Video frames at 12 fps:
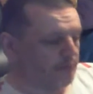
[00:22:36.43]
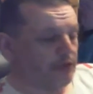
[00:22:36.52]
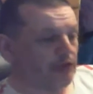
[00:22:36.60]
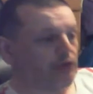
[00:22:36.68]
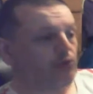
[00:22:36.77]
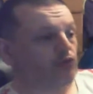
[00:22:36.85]
been
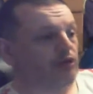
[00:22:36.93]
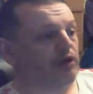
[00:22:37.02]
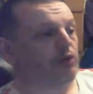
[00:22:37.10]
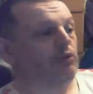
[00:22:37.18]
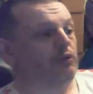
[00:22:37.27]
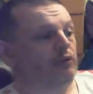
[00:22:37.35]
in all day,
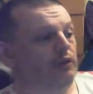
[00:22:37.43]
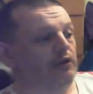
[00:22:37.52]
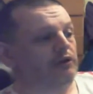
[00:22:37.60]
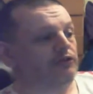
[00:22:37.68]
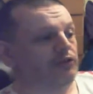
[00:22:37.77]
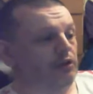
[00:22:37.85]
where the hell
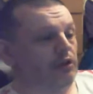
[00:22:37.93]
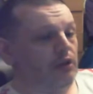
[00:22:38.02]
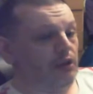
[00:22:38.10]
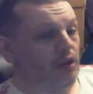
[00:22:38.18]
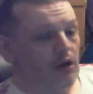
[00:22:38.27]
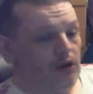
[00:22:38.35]
is it?
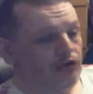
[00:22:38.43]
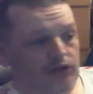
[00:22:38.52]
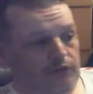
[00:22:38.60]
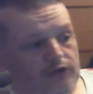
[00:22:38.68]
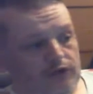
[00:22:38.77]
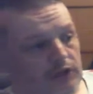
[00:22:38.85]
Oh, it's
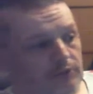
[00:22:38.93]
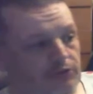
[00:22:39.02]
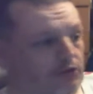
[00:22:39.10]
definitely coming today,